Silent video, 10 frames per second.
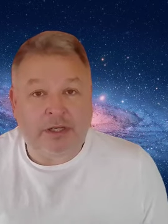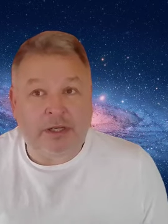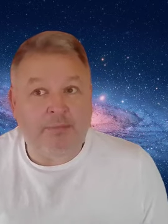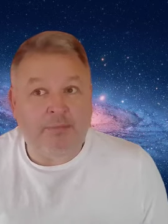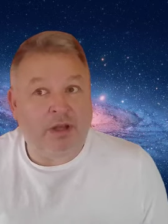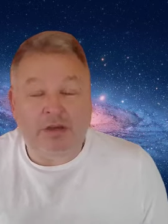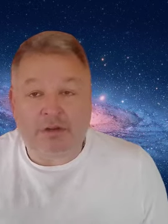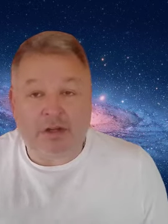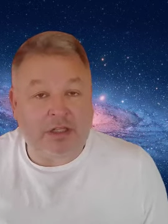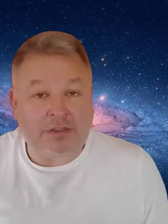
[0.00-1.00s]
over
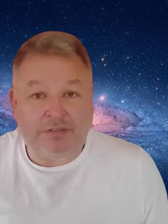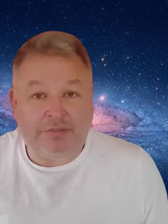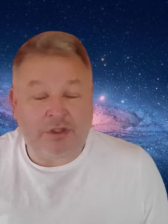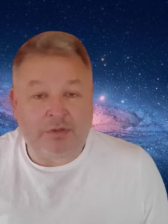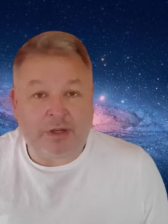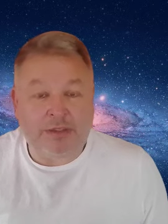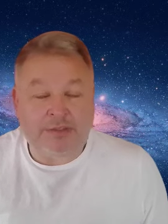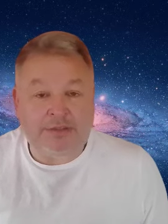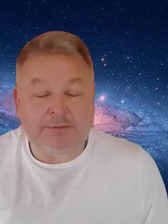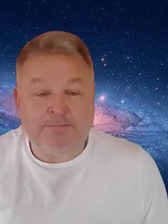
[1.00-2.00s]
the last few
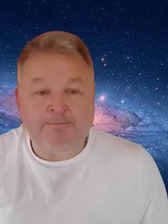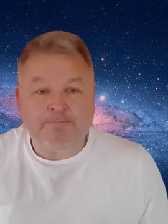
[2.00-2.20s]
months.